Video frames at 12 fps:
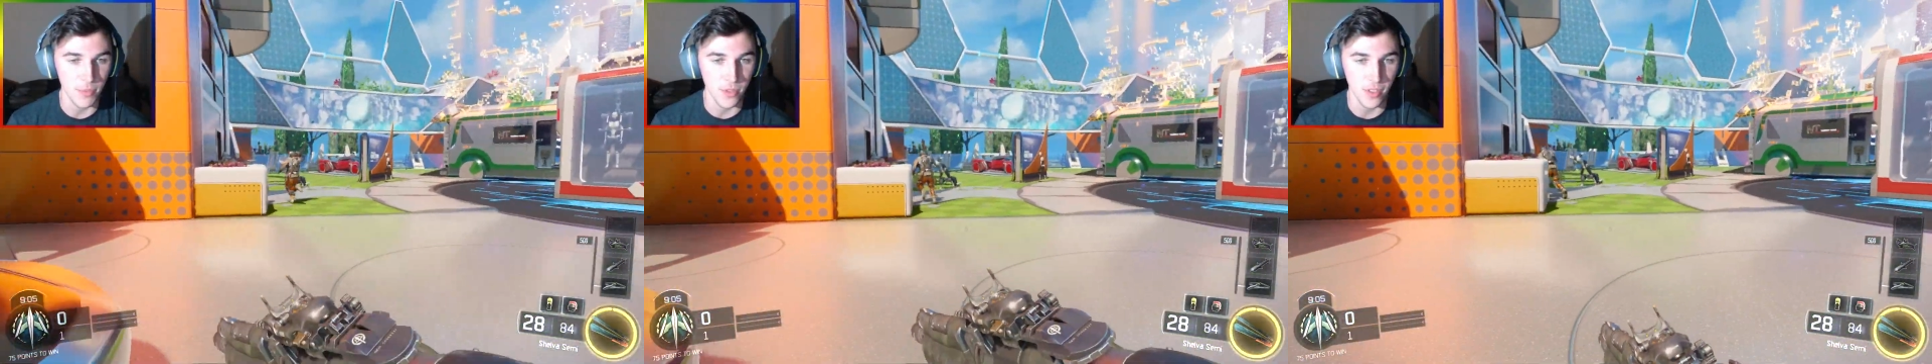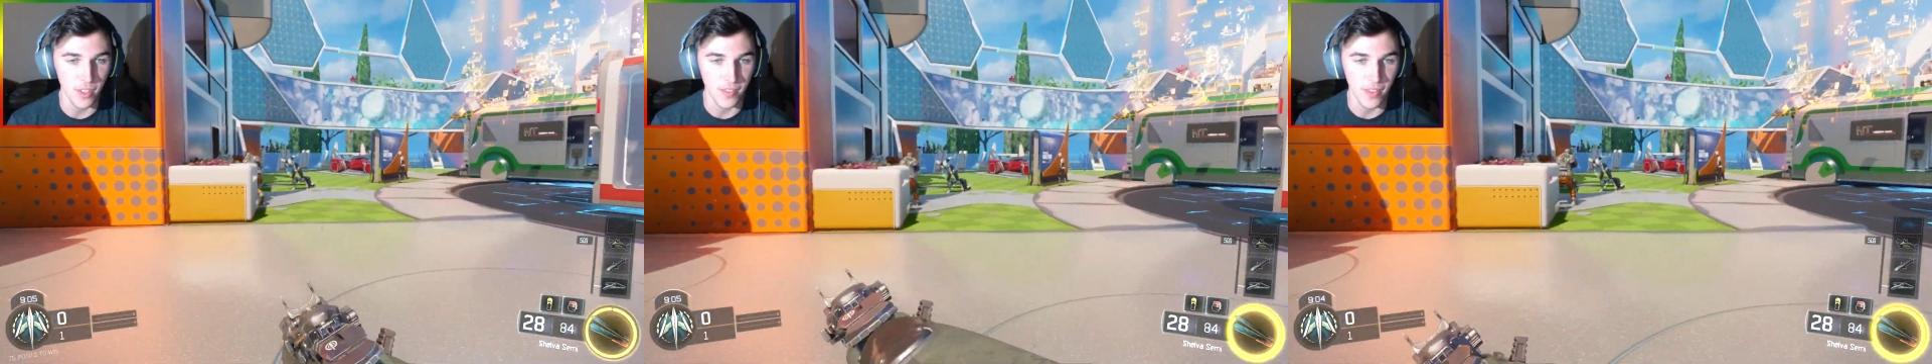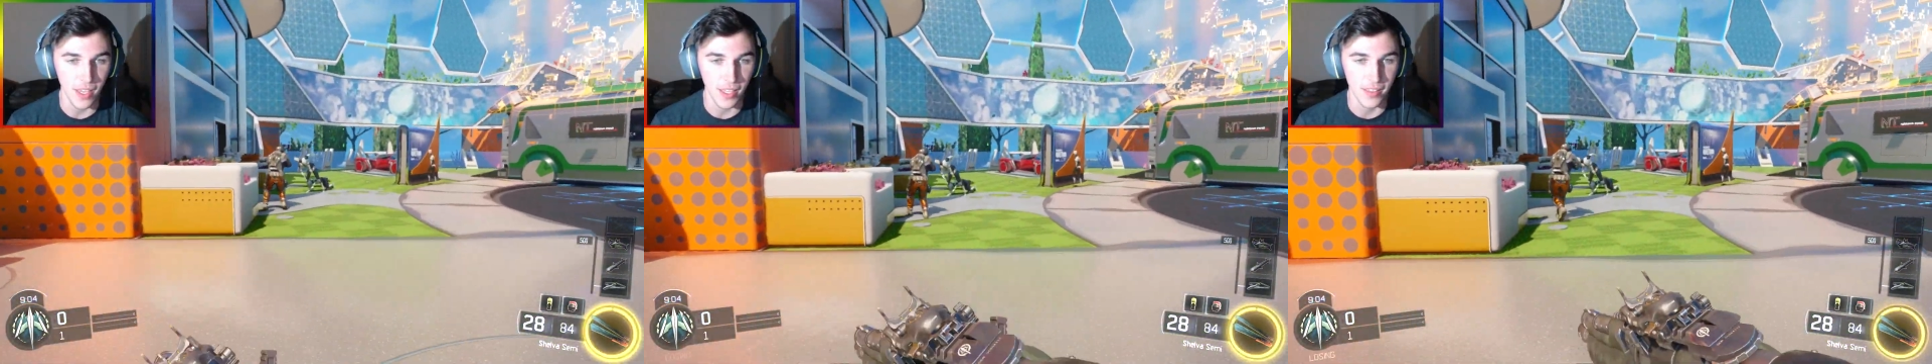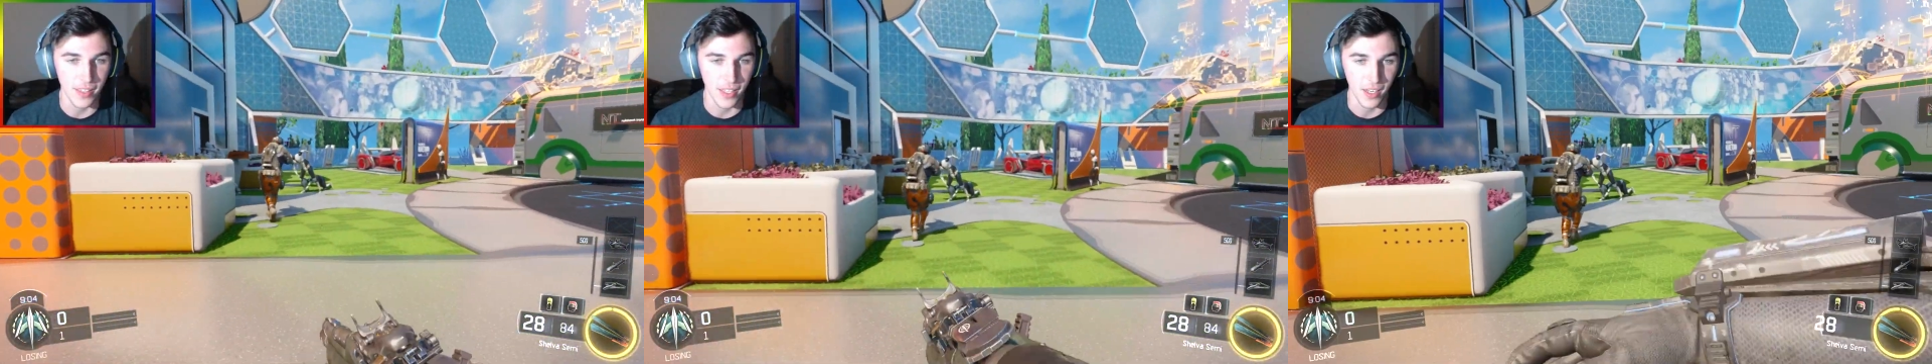come up or
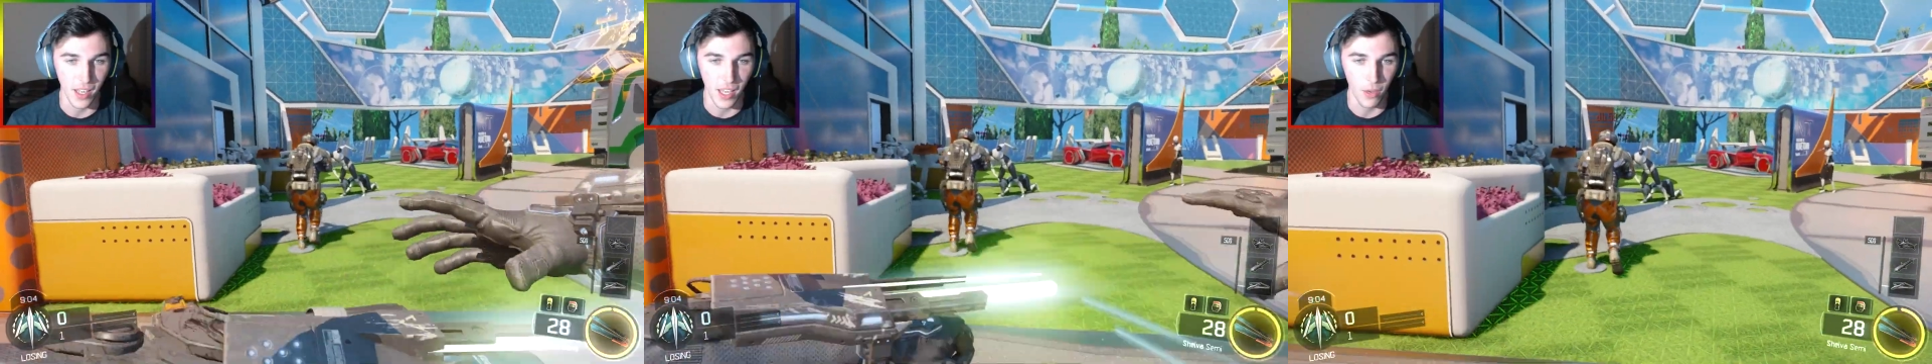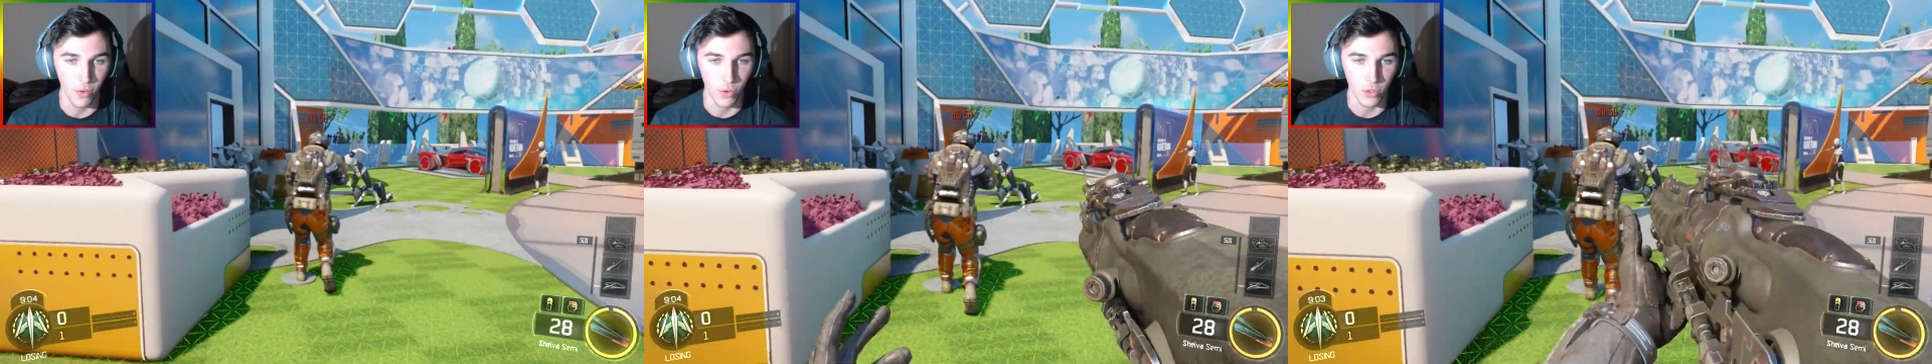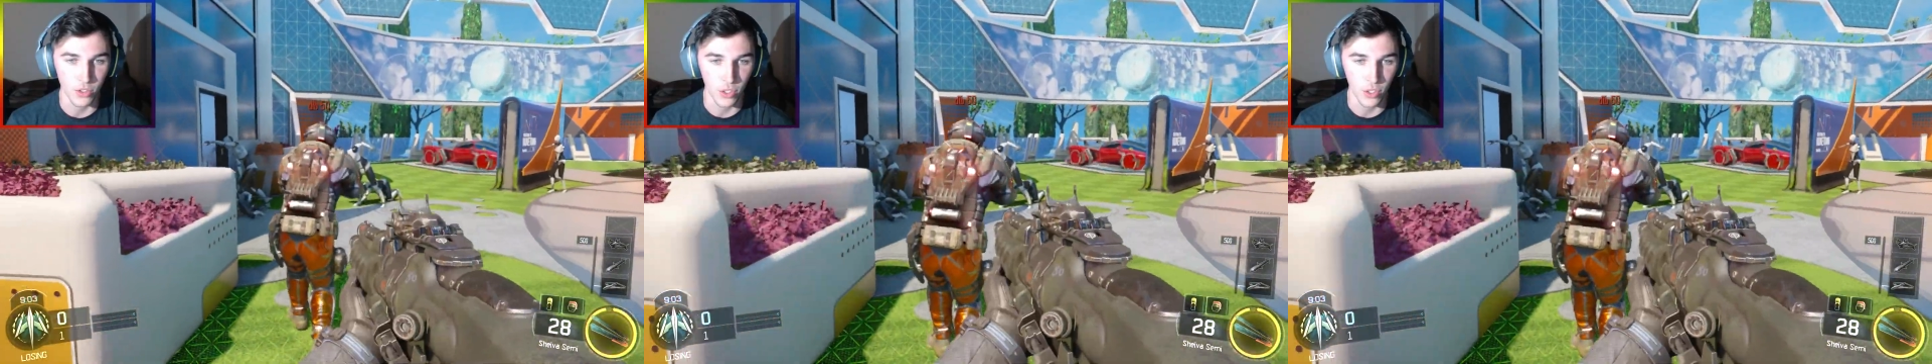anything, then I